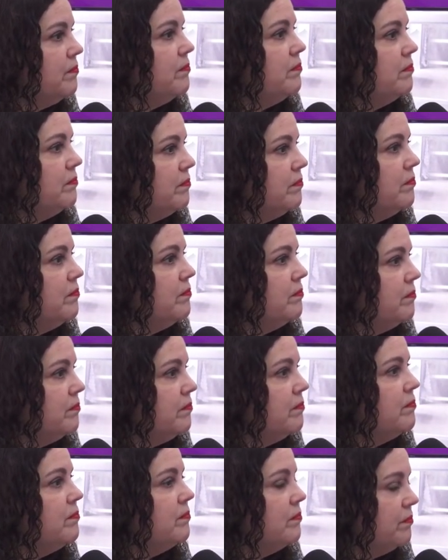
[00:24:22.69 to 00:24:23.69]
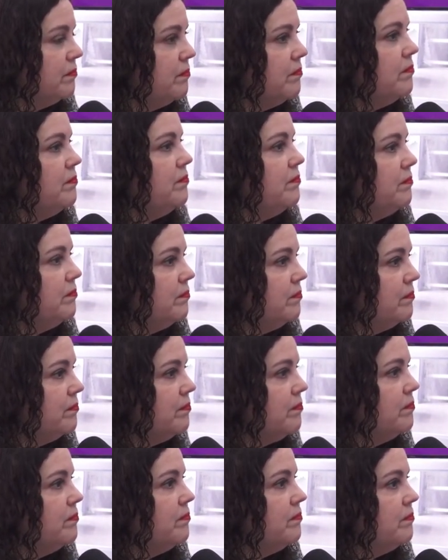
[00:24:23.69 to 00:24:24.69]

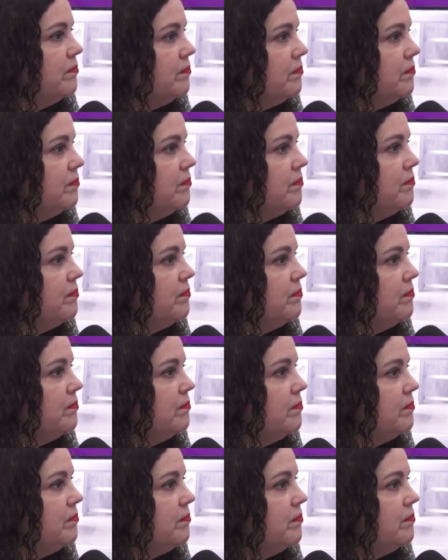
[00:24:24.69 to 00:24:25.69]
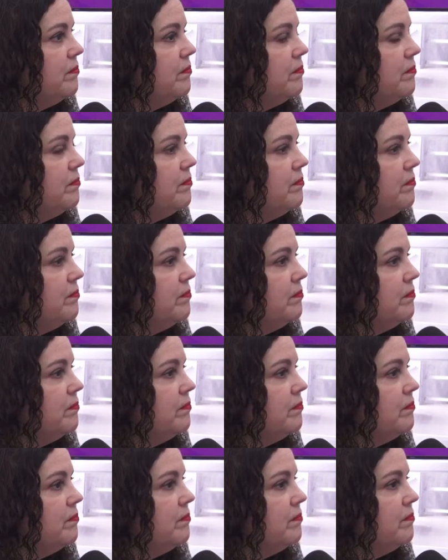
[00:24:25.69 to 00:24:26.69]

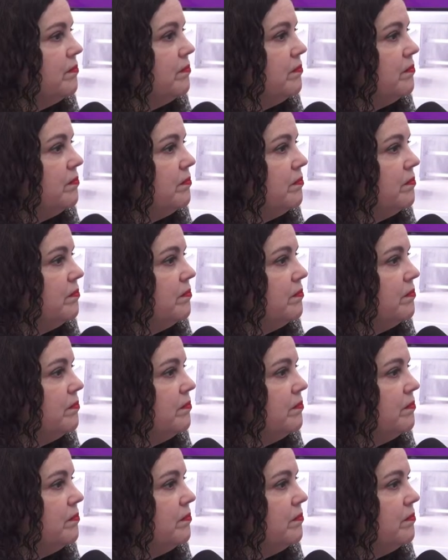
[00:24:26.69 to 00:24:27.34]
(silent)